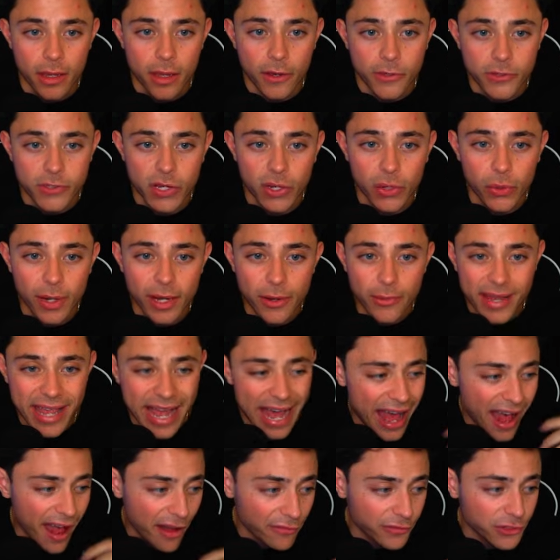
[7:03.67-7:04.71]
So we
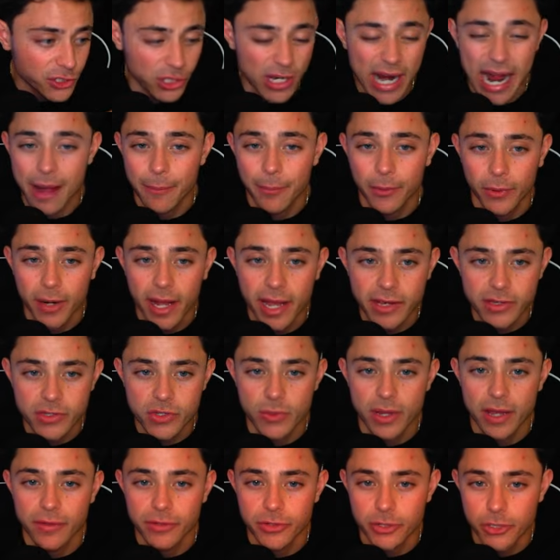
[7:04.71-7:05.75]
have trap, right? So
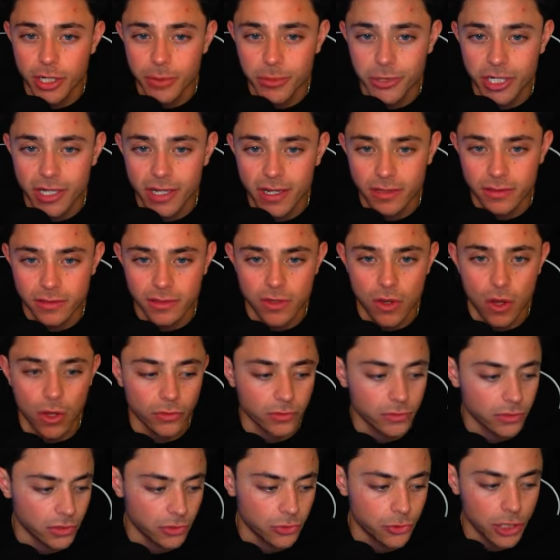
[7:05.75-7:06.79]
we have the description. It's
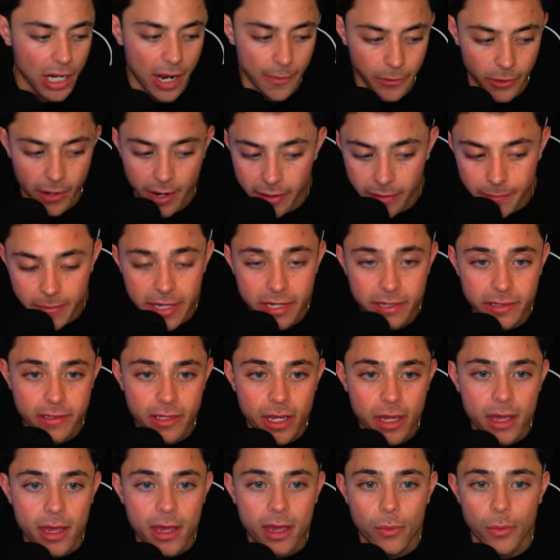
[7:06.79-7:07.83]
called to trap your enemies.
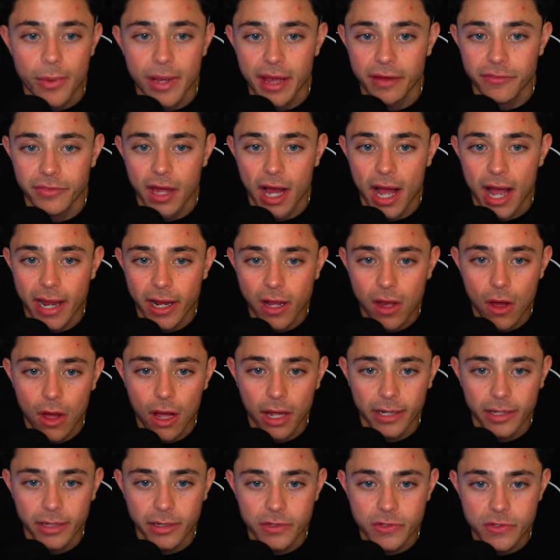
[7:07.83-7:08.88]
We have the
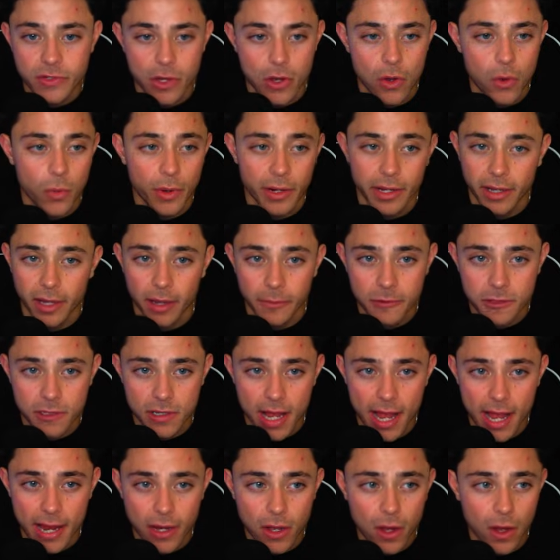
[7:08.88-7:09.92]
icon. So when it comes
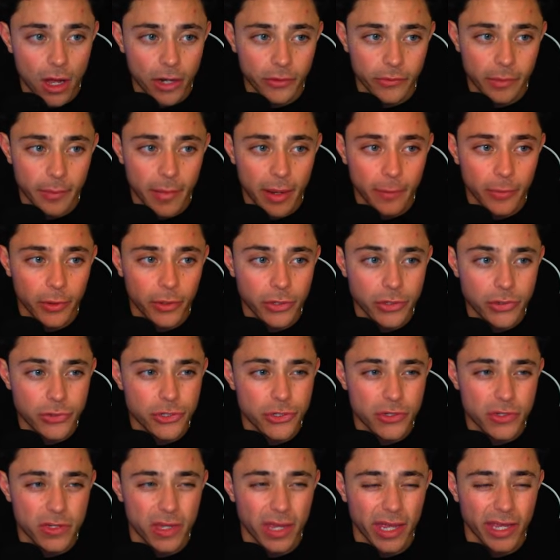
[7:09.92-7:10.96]
to icon, remember you
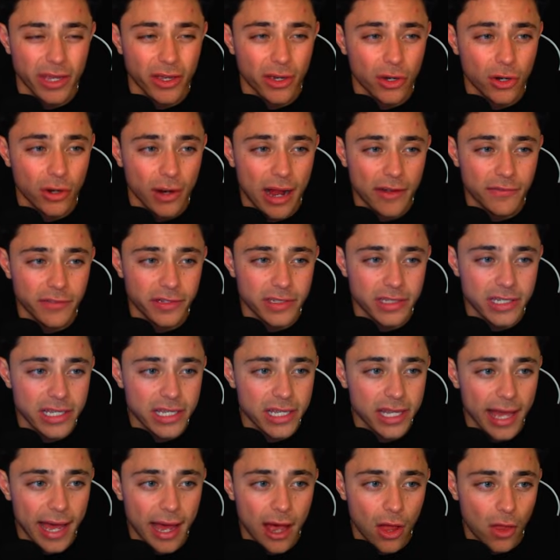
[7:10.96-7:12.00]
just like grab a
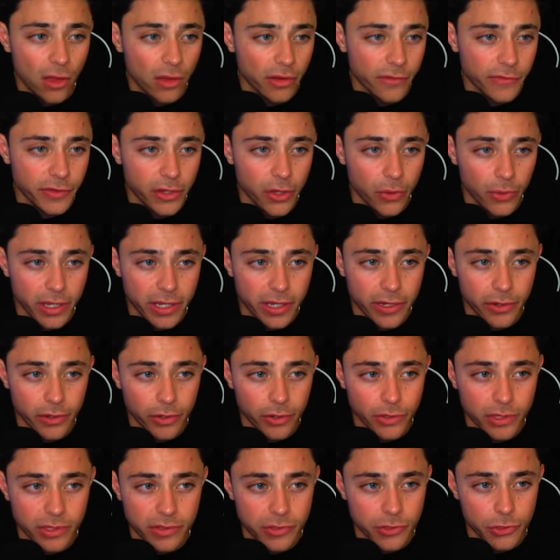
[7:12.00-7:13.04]
decal. If you go here,
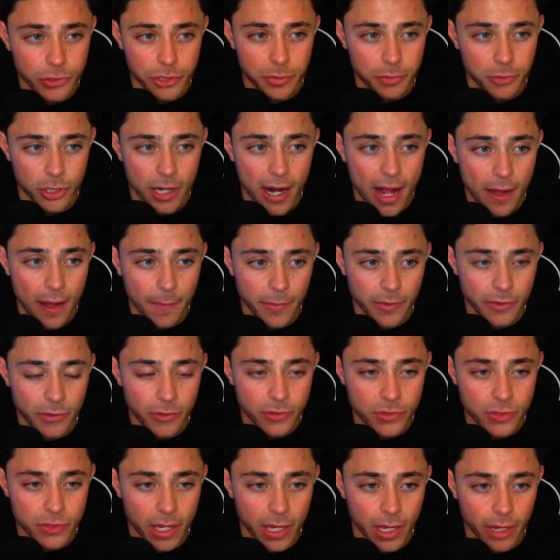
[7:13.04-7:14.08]
you can search up trap and
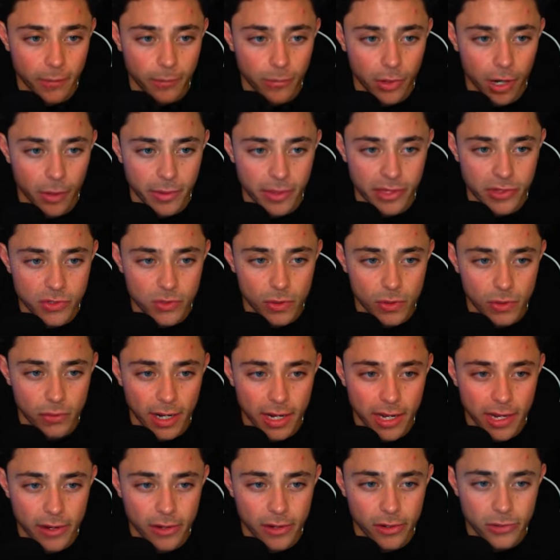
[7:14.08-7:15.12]
there's like probably this one
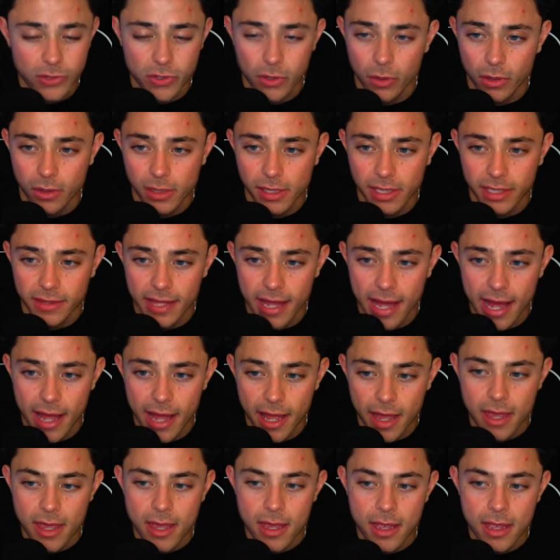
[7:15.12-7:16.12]
right here. So I'll click that